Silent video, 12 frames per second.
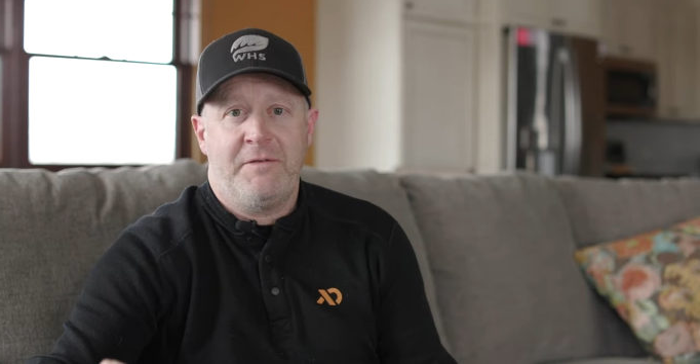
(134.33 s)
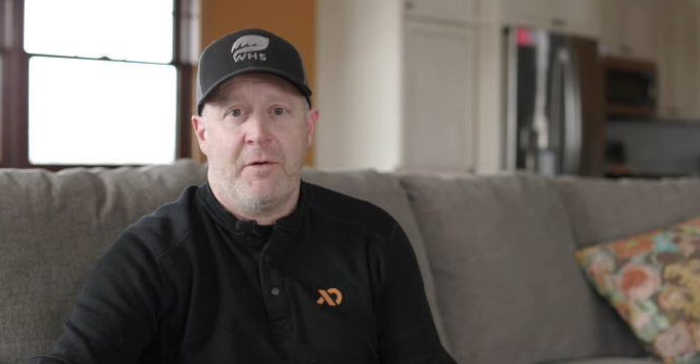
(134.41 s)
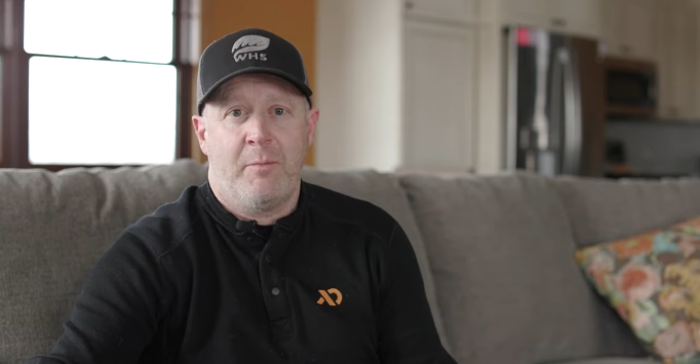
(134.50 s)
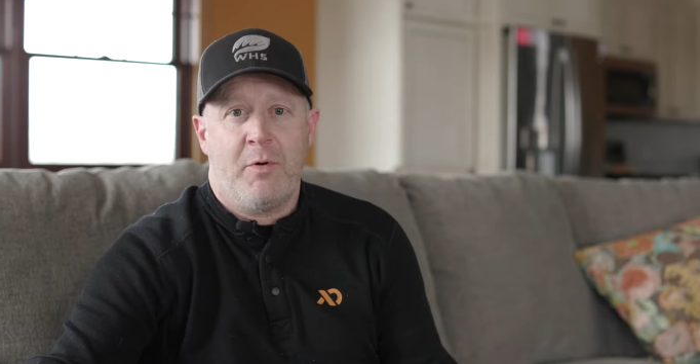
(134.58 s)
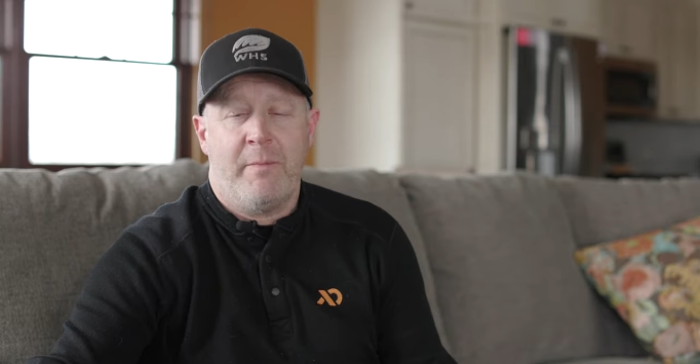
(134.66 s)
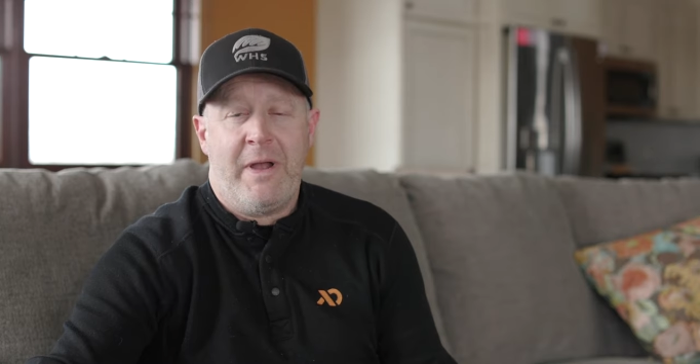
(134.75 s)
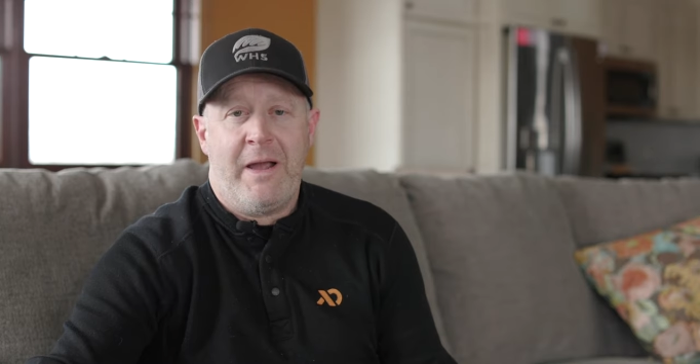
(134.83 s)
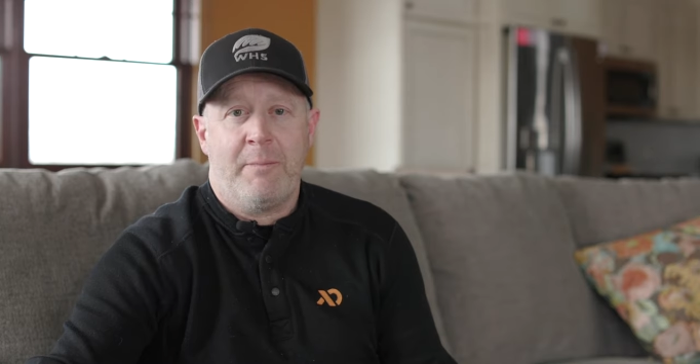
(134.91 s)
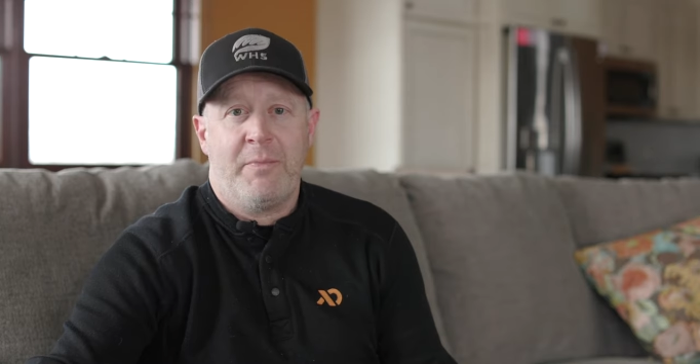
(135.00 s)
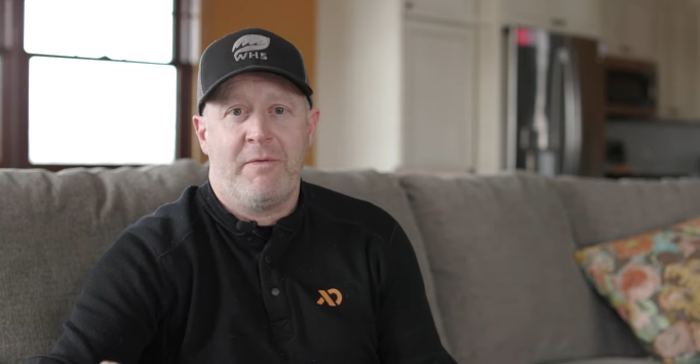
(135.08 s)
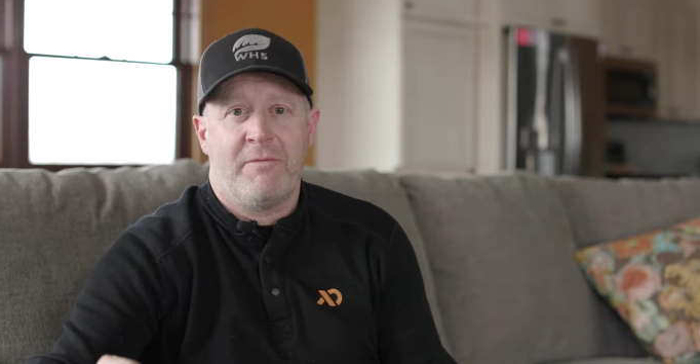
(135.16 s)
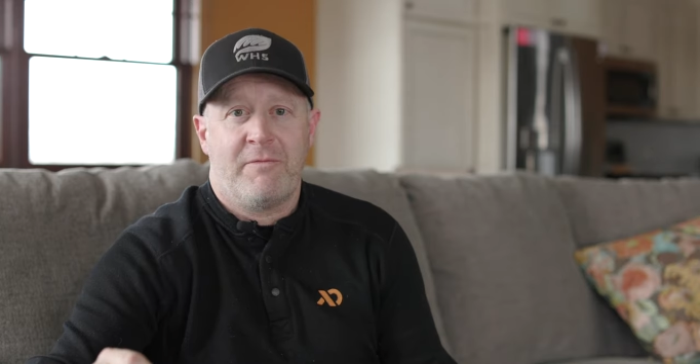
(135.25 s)
topo
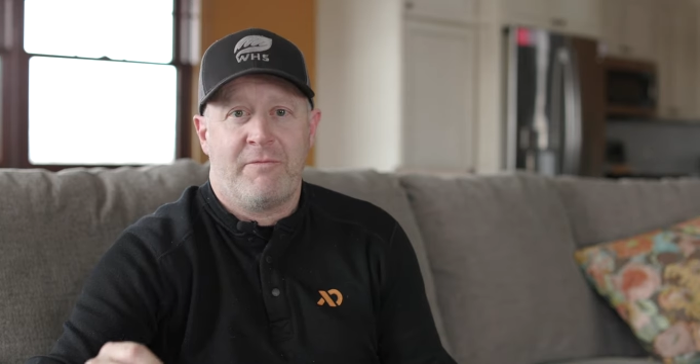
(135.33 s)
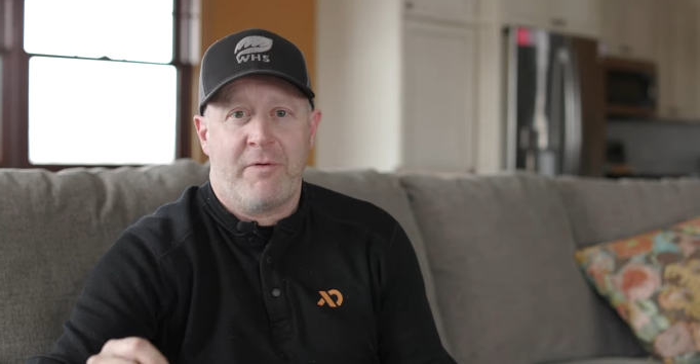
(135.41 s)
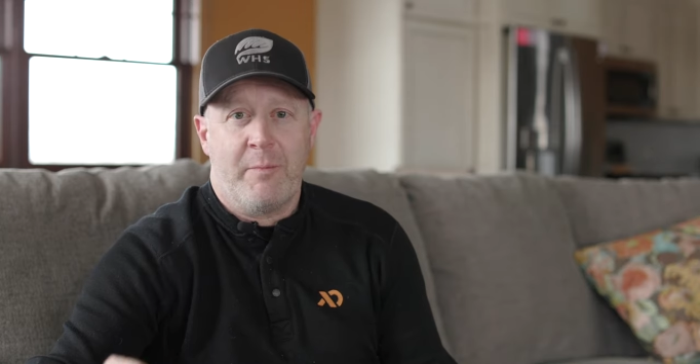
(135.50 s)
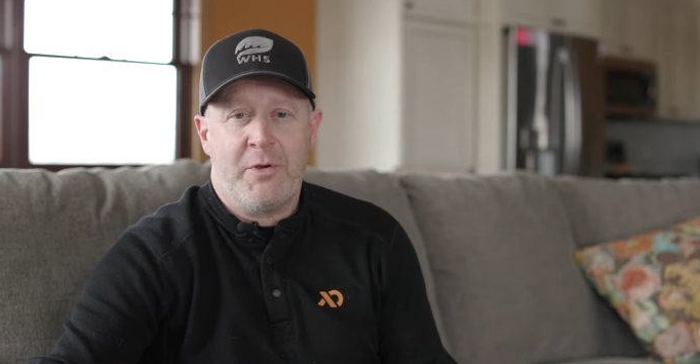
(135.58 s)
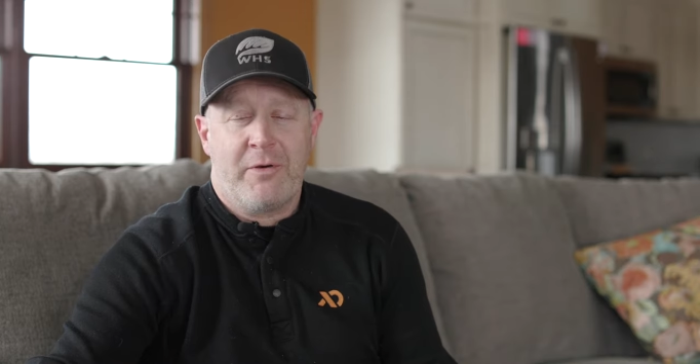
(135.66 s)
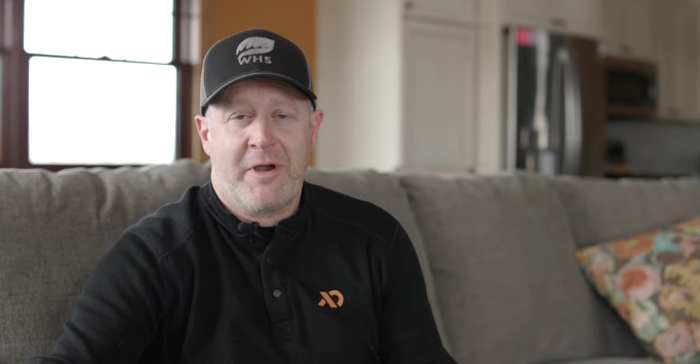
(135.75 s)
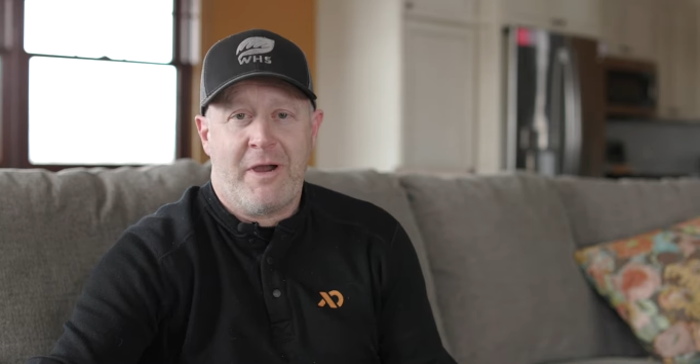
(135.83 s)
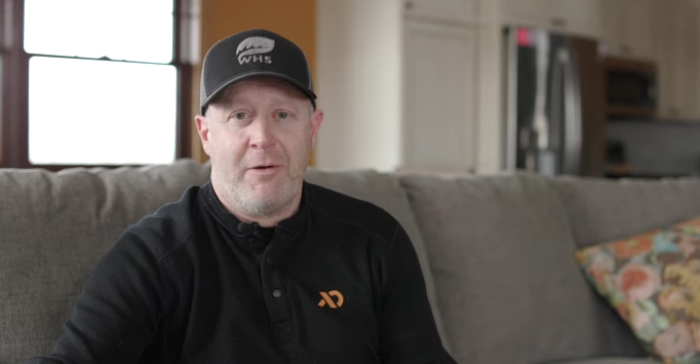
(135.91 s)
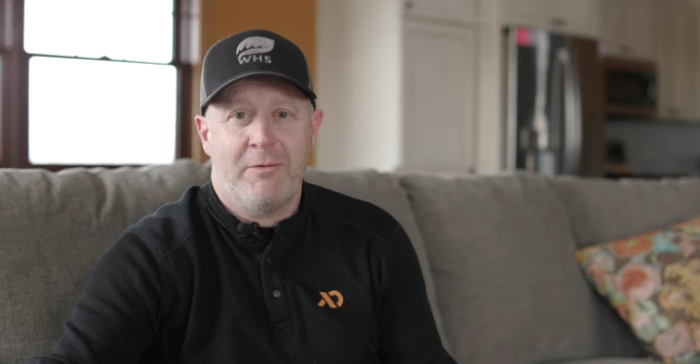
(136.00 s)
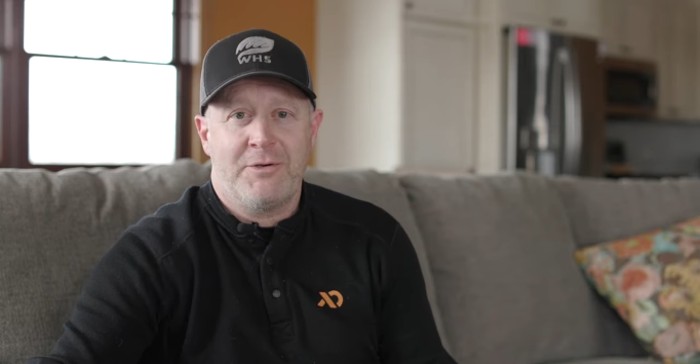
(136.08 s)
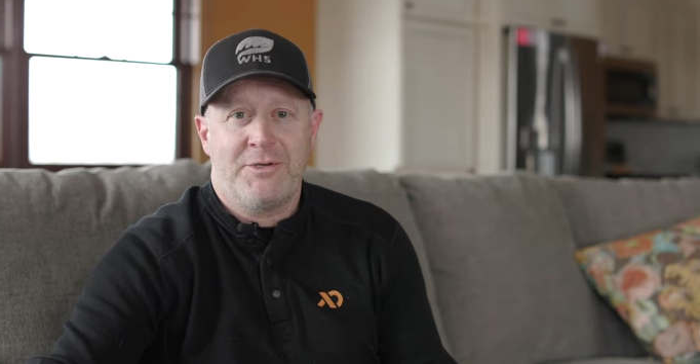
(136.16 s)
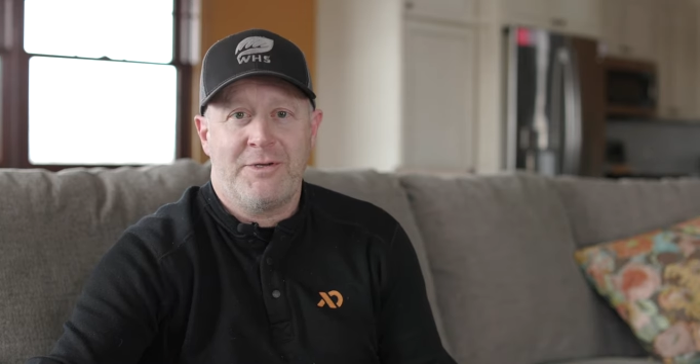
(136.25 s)
map from your
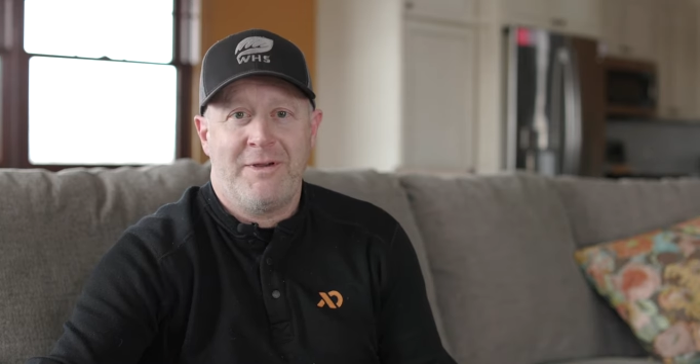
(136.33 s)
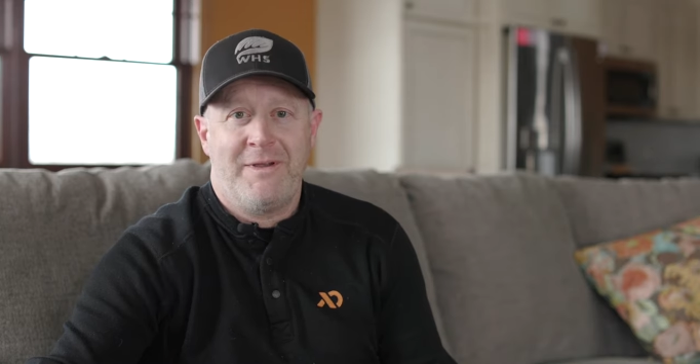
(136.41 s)
couch